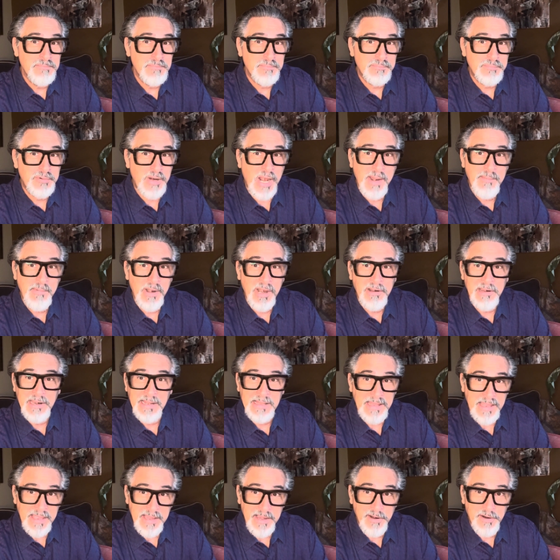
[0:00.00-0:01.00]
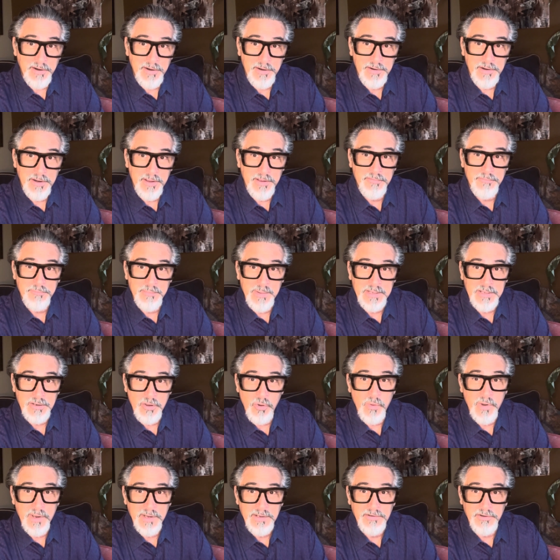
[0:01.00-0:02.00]
primary layer of
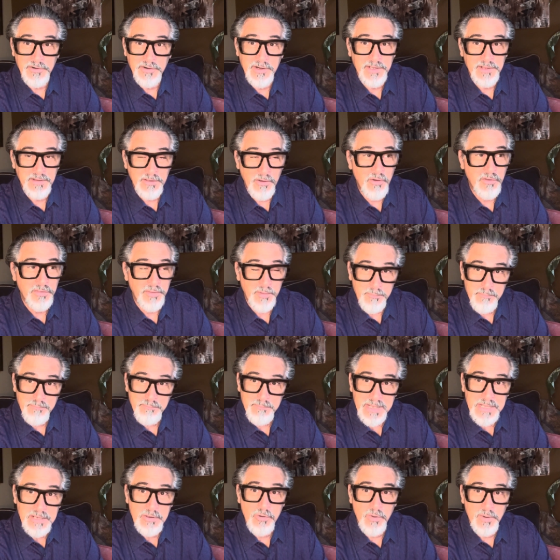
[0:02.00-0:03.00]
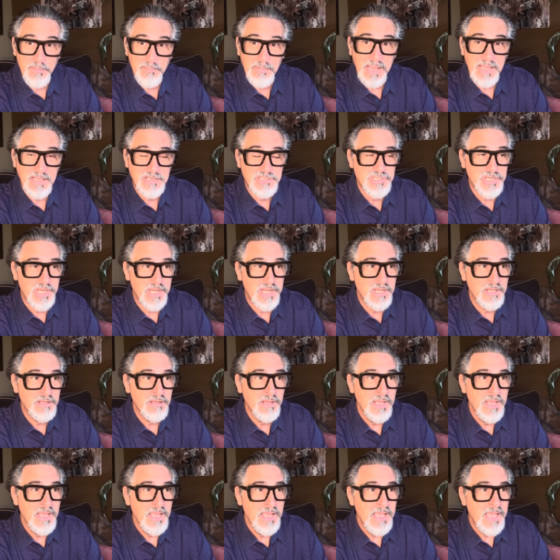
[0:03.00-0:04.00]
Bitcoin during on the Bitcoin blockchain.
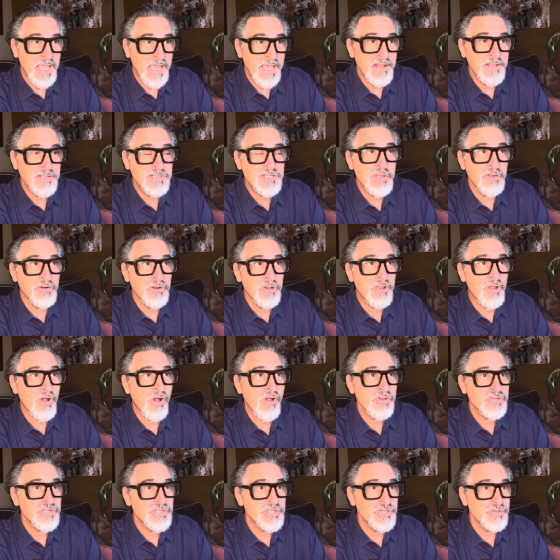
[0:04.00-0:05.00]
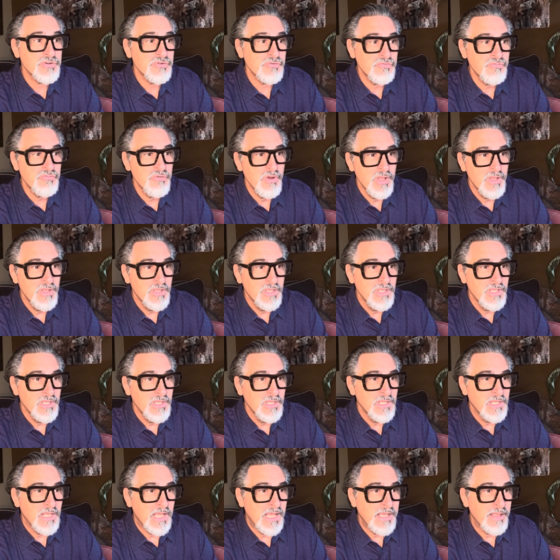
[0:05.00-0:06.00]
And it's going to cost you
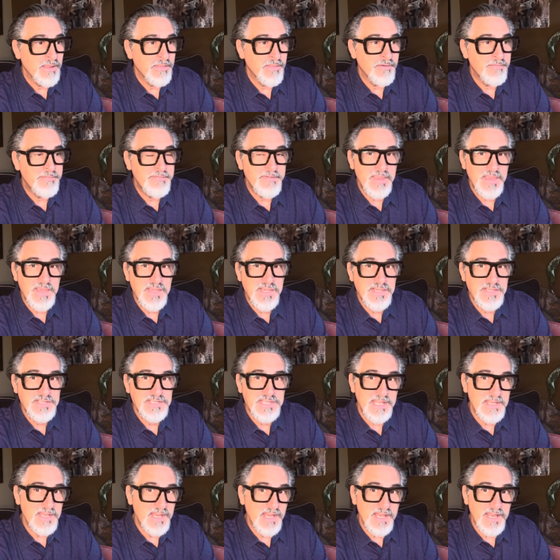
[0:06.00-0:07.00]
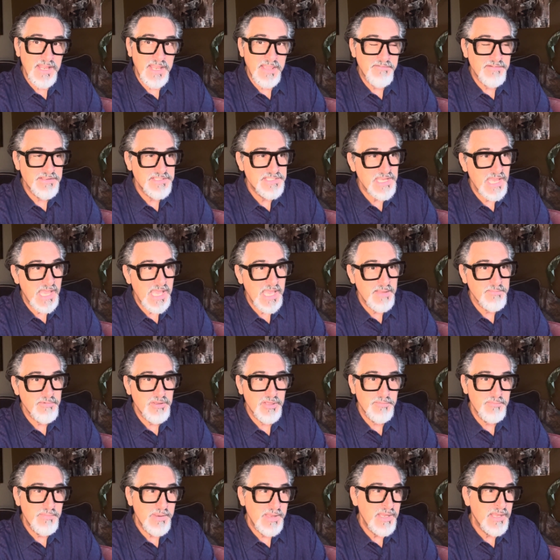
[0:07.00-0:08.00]
uh, the fees at any given time
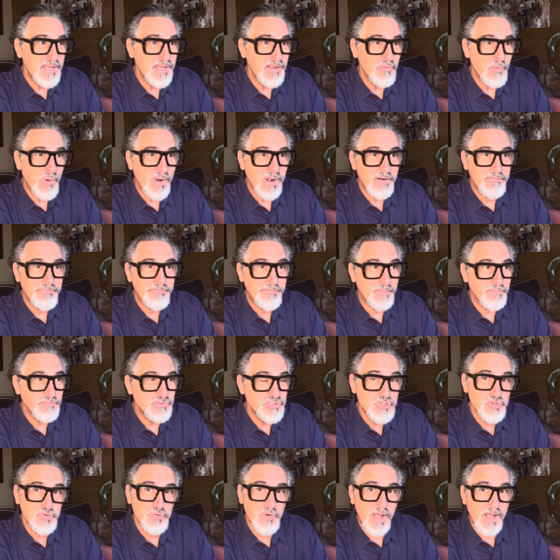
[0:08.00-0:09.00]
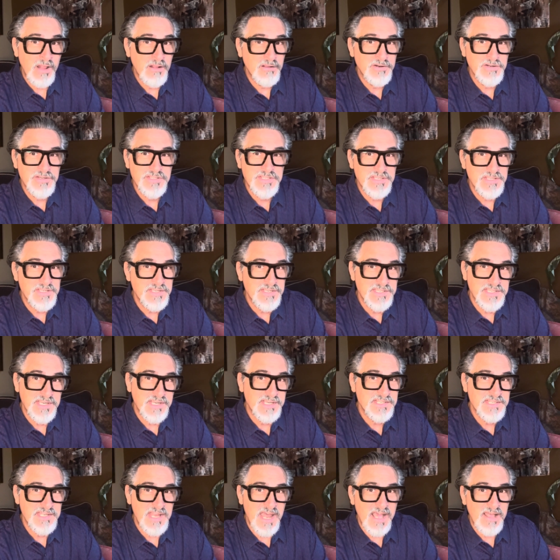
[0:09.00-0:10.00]
could be anywhere from $2 to
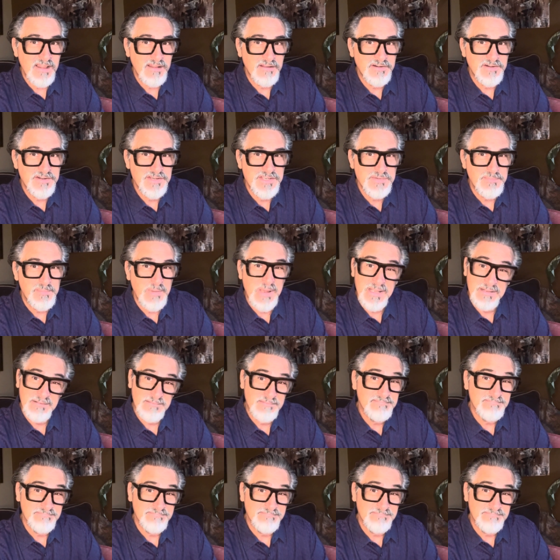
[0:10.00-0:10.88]
$6, but